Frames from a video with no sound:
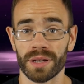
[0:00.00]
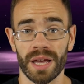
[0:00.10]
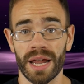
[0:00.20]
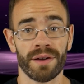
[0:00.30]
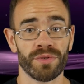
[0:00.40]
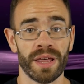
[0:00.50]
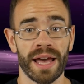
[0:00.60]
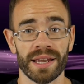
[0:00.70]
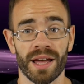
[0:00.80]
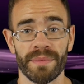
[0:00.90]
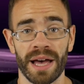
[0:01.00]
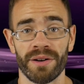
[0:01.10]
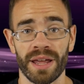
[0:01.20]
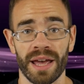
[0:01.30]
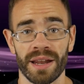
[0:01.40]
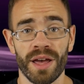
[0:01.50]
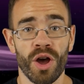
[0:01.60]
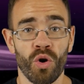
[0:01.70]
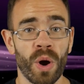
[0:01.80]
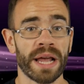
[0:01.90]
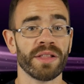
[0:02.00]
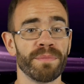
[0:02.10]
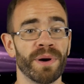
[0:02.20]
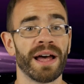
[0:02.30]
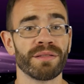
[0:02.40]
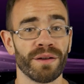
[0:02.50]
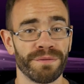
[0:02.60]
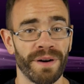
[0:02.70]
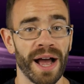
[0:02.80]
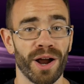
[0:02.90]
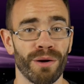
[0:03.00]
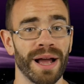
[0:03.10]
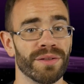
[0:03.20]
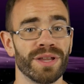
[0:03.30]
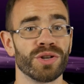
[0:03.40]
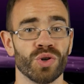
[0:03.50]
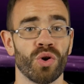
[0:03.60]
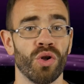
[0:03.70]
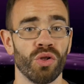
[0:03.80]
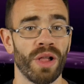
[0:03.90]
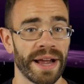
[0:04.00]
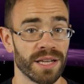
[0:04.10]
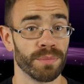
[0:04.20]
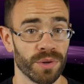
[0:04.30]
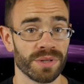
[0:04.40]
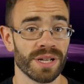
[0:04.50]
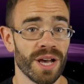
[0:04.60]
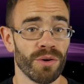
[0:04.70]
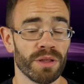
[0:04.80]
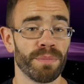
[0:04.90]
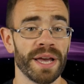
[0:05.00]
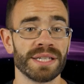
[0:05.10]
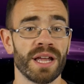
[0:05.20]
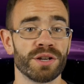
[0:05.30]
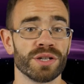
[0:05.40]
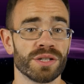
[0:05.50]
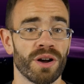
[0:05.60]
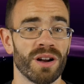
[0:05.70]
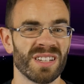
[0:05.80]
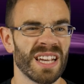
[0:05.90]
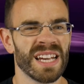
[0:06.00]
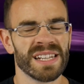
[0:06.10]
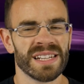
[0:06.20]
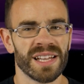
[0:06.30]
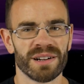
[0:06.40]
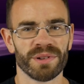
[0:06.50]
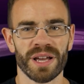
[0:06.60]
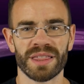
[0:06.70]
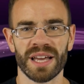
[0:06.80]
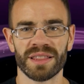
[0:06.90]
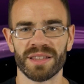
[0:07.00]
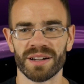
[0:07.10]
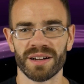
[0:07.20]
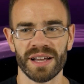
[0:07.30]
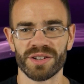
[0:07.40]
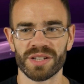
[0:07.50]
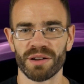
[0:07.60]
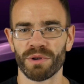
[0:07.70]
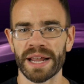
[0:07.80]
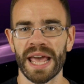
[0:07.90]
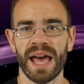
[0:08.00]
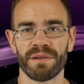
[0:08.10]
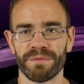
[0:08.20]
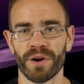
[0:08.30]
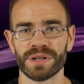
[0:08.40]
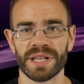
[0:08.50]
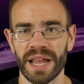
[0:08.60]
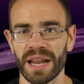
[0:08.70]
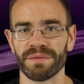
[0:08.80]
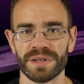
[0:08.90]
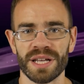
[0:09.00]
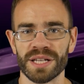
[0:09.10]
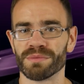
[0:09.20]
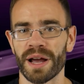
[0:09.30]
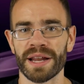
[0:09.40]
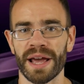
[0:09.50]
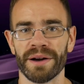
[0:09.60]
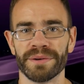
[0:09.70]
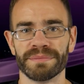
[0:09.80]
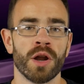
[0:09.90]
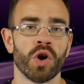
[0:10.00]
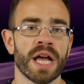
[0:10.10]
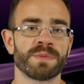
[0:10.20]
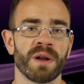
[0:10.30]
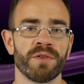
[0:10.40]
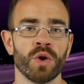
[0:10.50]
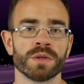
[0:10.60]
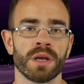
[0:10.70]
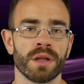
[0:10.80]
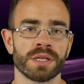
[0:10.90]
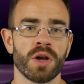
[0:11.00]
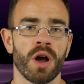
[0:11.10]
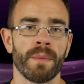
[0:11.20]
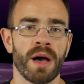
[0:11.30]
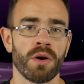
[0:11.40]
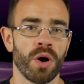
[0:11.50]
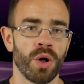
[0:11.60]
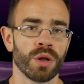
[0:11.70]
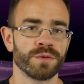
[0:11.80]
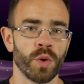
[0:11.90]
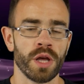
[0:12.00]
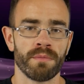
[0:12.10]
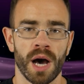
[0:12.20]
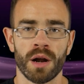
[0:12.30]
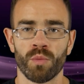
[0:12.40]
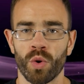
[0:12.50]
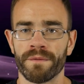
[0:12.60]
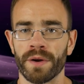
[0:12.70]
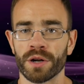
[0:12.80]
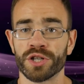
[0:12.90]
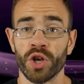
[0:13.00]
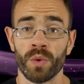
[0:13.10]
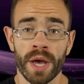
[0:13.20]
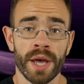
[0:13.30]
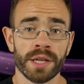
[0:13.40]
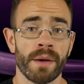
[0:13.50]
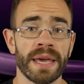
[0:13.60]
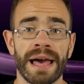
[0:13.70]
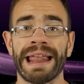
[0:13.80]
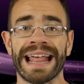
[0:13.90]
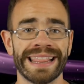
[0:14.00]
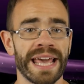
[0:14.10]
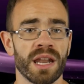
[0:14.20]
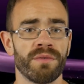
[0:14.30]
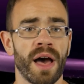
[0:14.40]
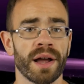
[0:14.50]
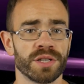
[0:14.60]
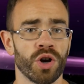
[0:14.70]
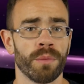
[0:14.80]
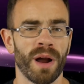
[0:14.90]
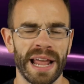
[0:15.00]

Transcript: Again, after they had to come out and quickly put out the fire around digital collectibles with PlayStation Stars, I don't really think they're interested in running headfirst the NFTs right now. And in our last bit of news, let's talk about Call of Duty Modern Warfare 2 coming out at the end of October.